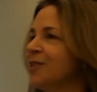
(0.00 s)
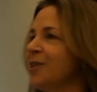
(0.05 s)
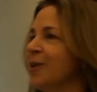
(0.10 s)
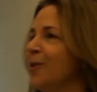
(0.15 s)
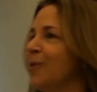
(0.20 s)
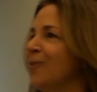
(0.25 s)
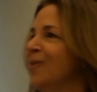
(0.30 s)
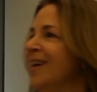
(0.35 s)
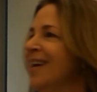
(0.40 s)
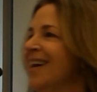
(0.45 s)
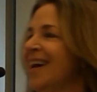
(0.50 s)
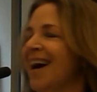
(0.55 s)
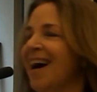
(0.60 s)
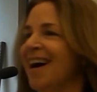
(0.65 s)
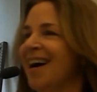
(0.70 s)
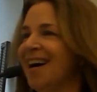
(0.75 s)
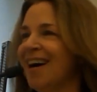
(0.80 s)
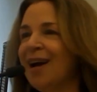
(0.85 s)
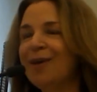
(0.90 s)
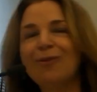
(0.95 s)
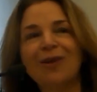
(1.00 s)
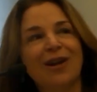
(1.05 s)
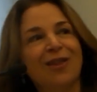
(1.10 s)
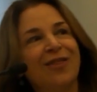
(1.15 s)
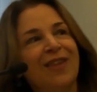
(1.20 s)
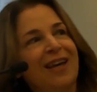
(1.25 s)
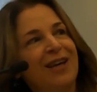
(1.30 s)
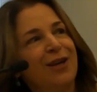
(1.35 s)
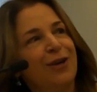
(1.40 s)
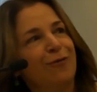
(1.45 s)
So I want
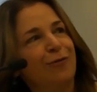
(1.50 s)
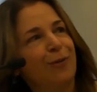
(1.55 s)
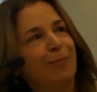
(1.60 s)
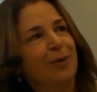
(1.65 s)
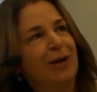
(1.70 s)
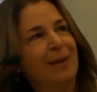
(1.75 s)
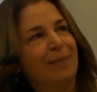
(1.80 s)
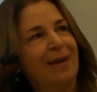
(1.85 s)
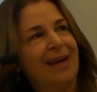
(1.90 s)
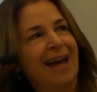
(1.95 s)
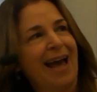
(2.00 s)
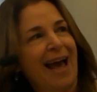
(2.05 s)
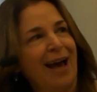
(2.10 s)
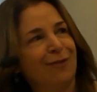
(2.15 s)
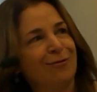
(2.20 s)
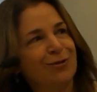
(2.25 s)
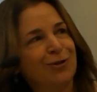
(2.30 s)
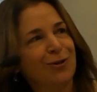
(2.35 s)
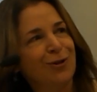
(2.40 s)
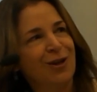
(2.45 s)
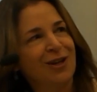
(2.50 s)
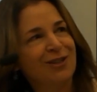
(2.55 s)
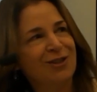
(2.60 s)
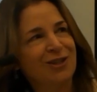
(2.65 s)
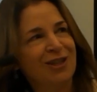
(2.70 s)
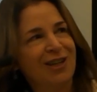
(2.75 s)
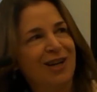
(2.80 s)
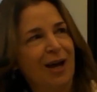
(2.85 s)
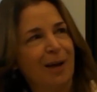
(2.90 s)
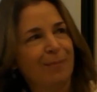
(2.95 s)
to thank you for putting me after lunch
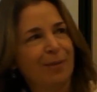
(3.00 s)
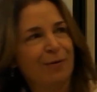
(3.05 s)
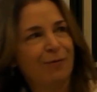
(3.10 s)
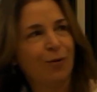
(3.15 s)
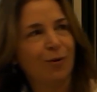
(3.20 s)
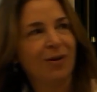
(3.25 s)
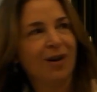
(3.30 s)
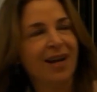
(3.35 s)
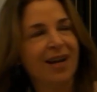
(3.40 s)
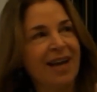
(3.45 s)
and not before.